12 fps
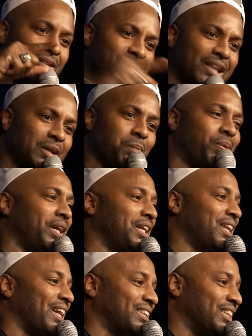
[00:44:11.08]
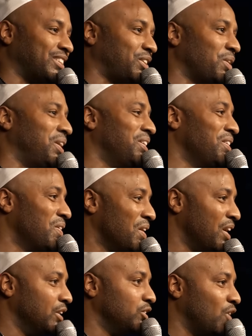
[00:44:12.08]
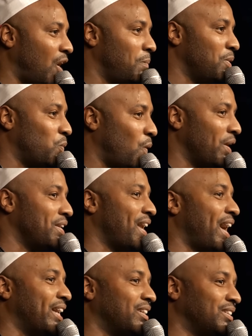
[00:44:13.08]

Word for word: looking pretty like this. You, you, you owe me one night.